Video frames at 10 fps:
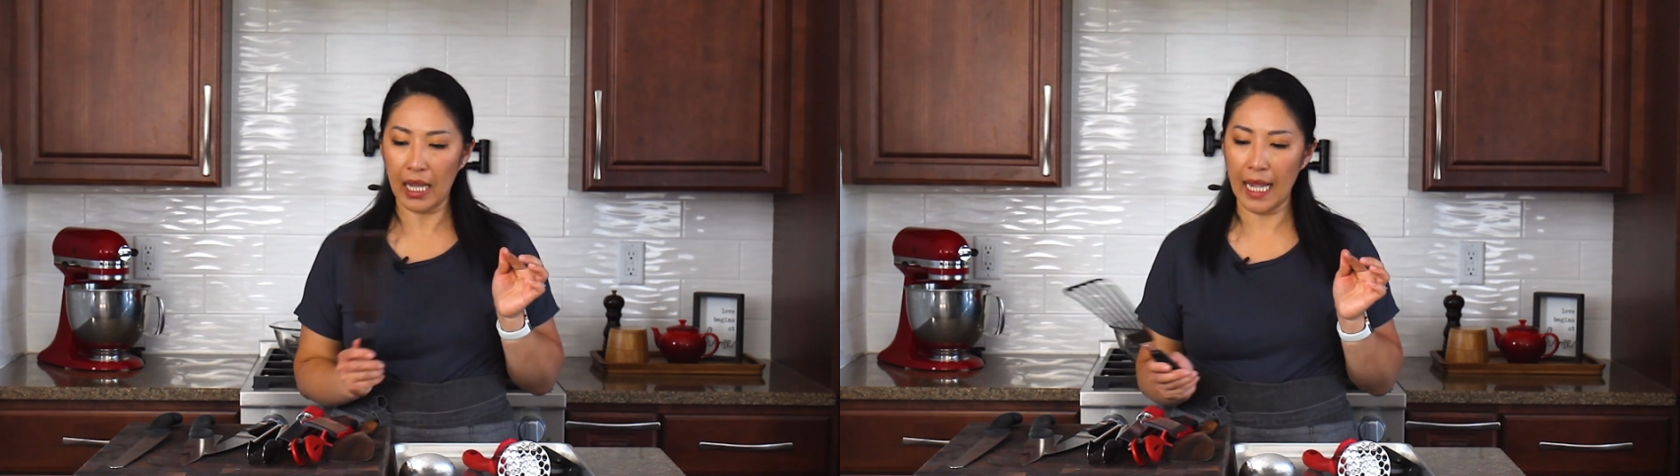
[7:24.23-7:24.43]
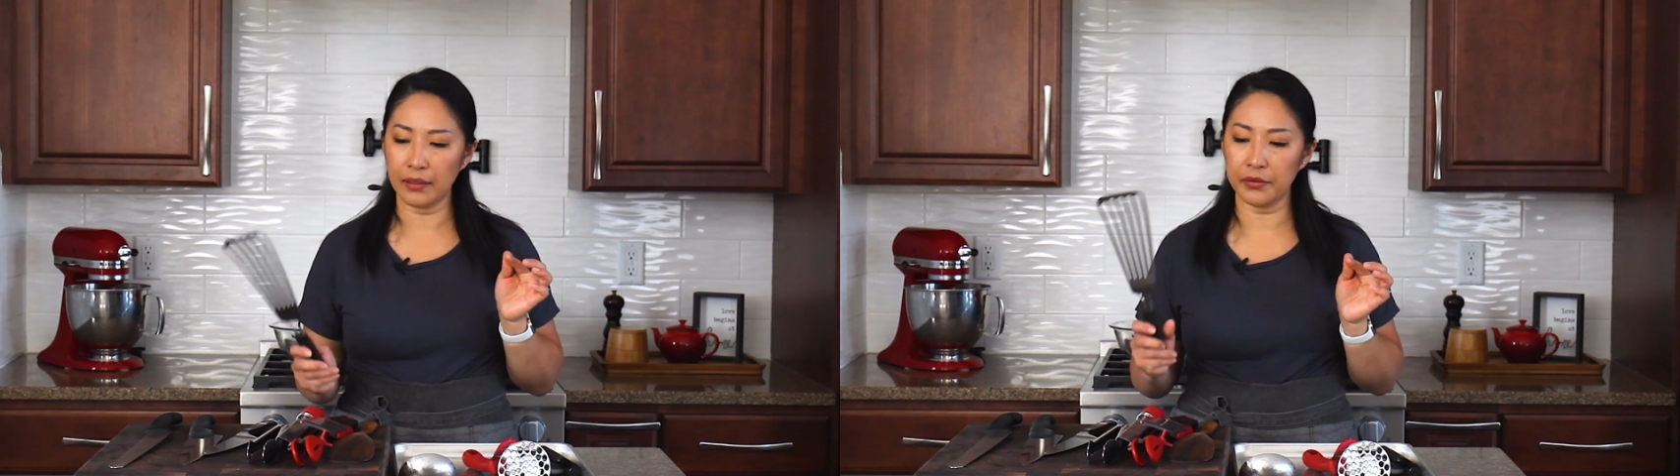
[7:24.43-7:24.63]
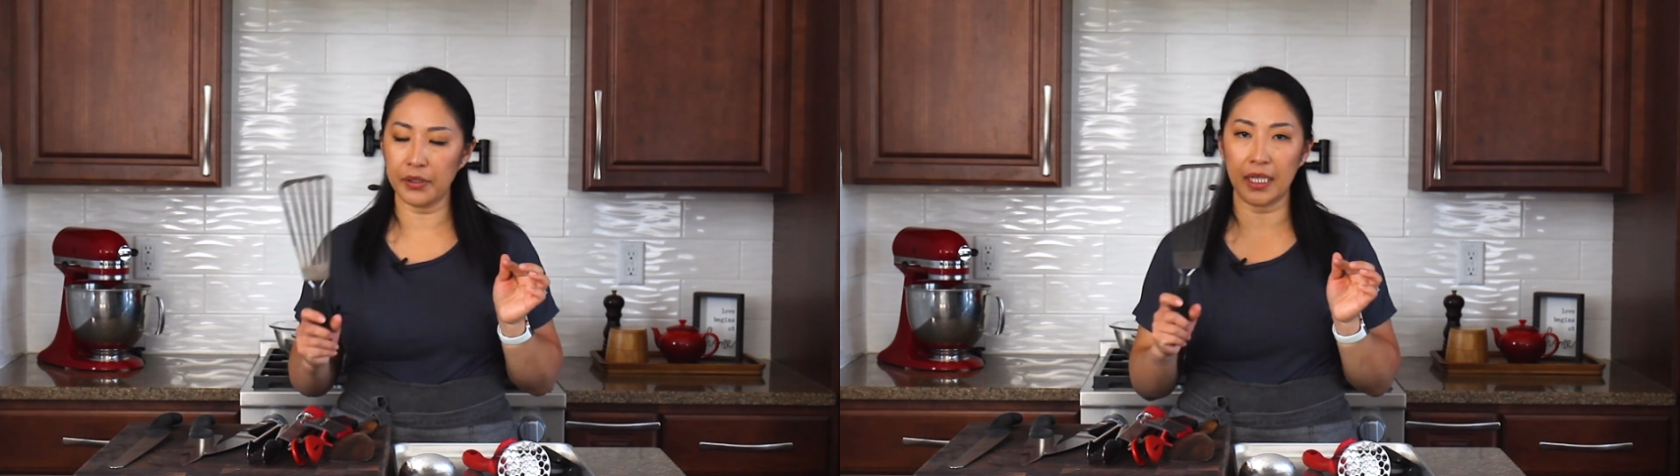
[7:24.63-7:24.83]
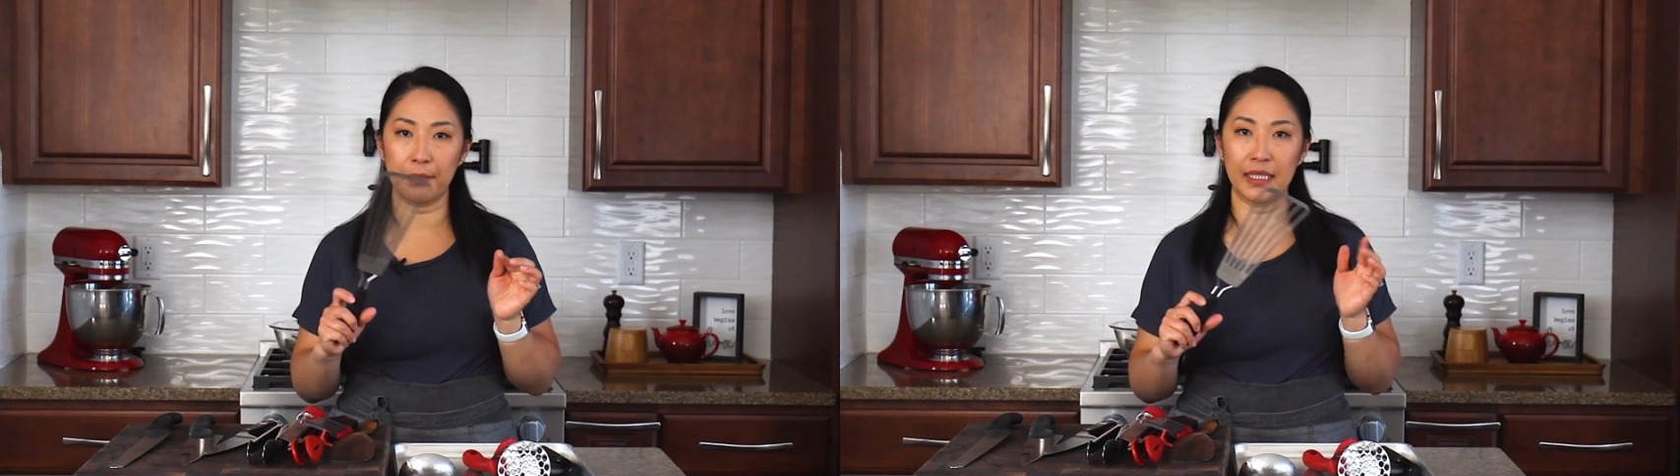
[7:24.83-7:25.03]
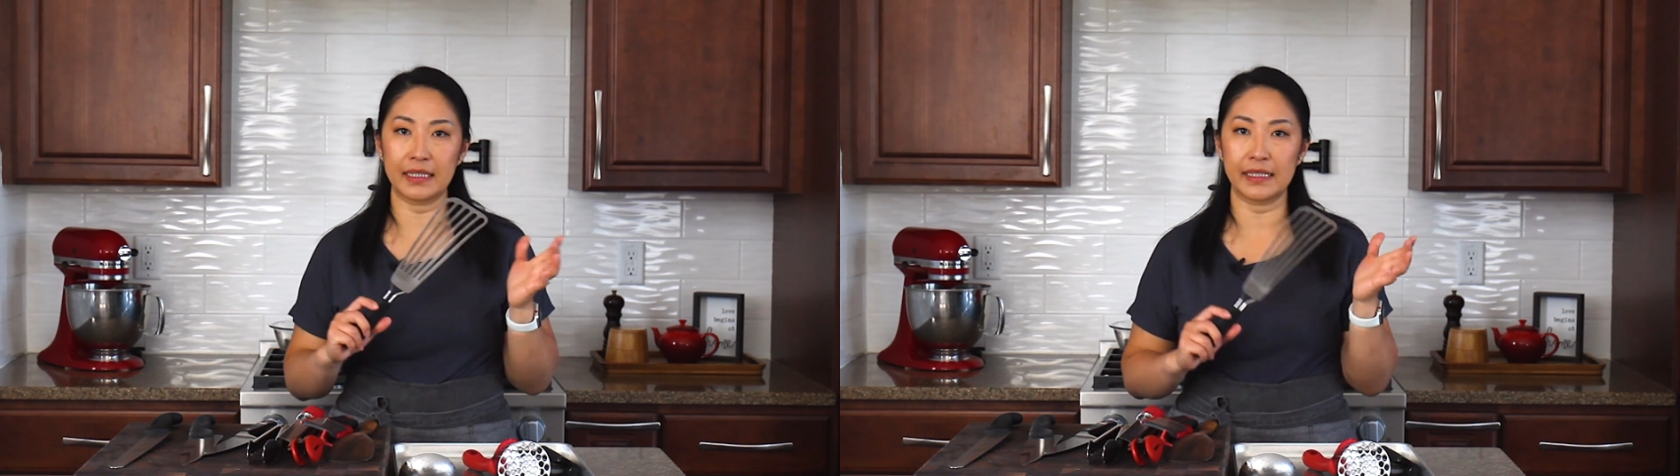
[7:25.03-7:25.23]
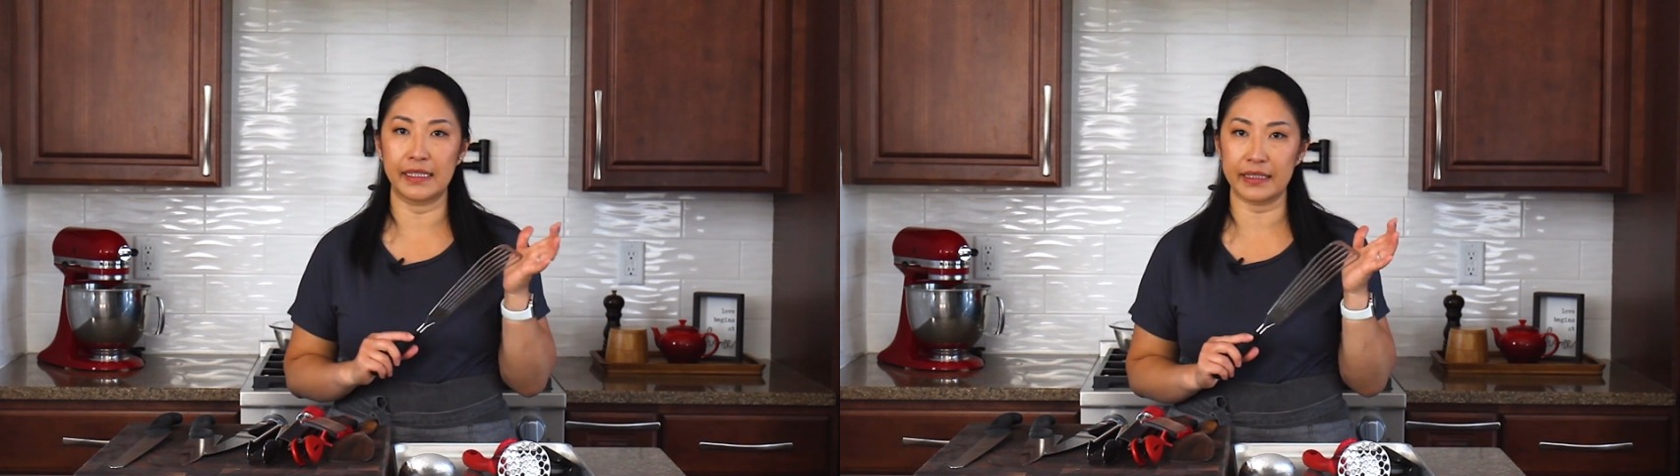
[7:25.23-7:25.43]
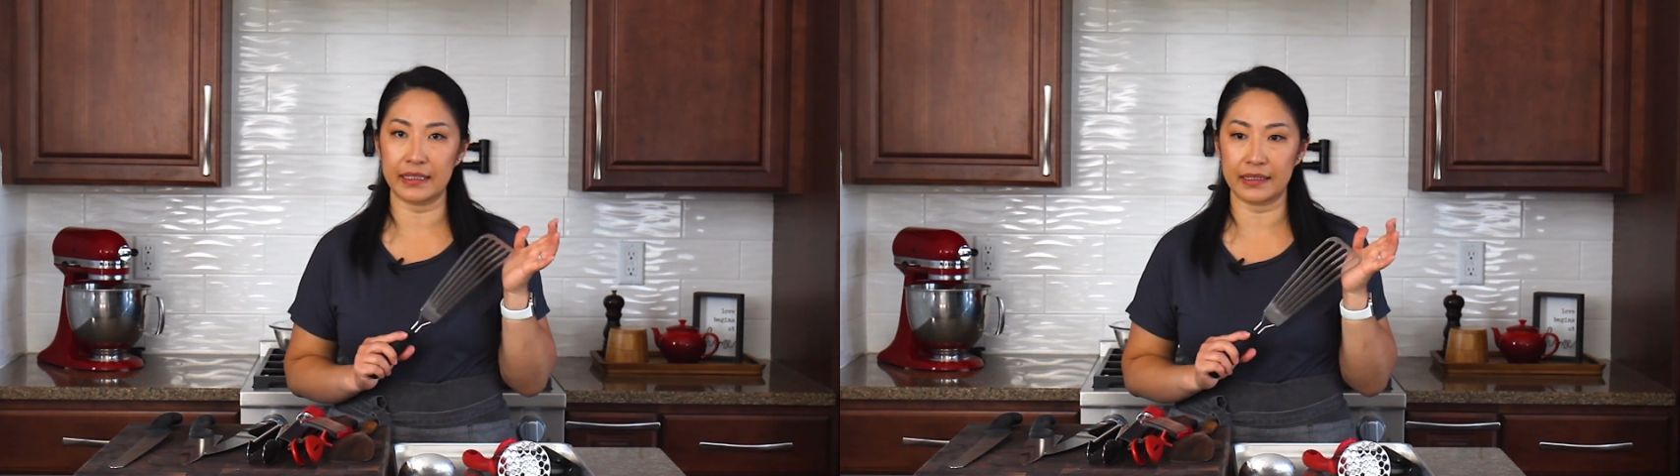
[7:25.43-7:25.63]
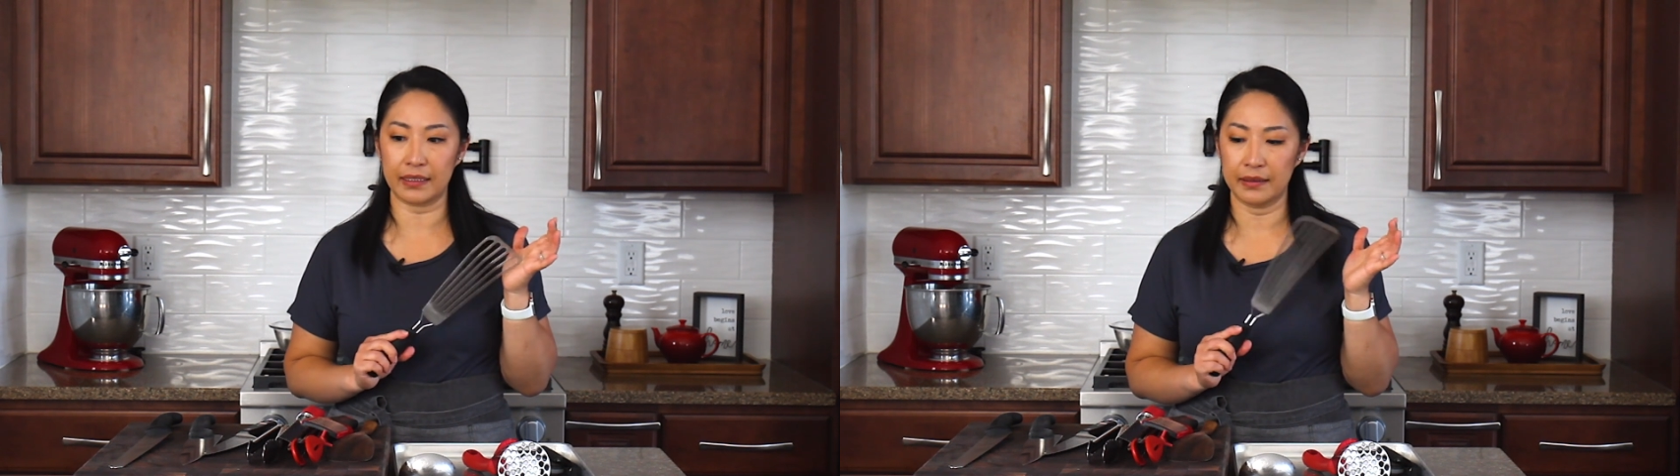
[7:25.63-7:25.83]
Highly recommend
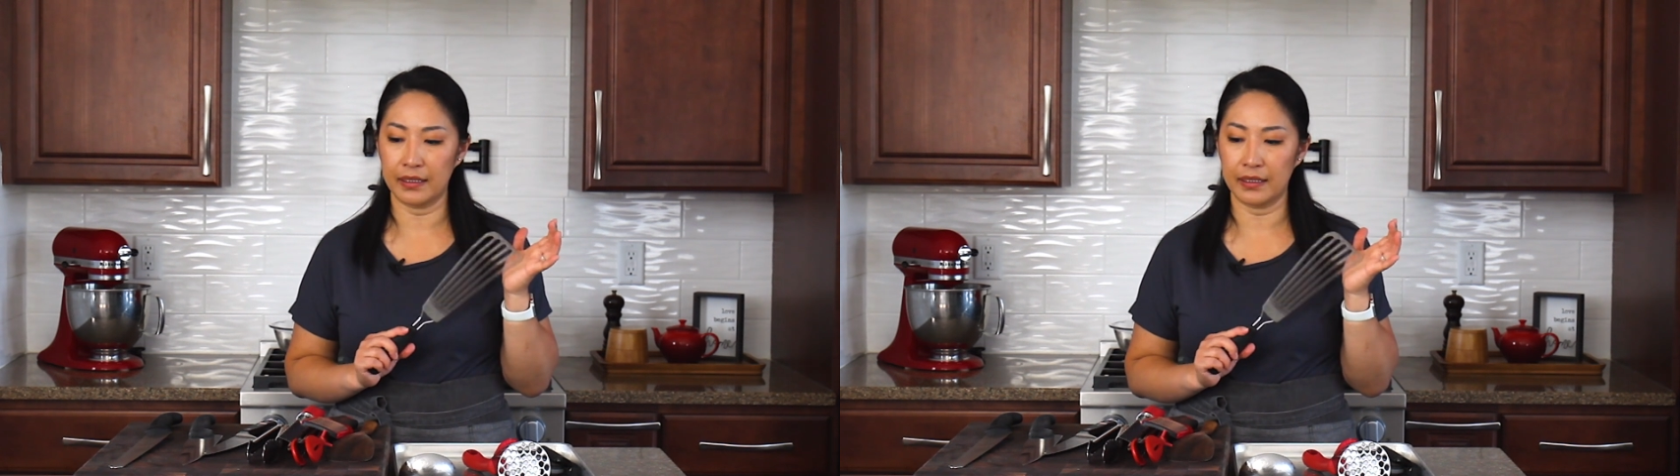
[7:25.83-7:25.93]
this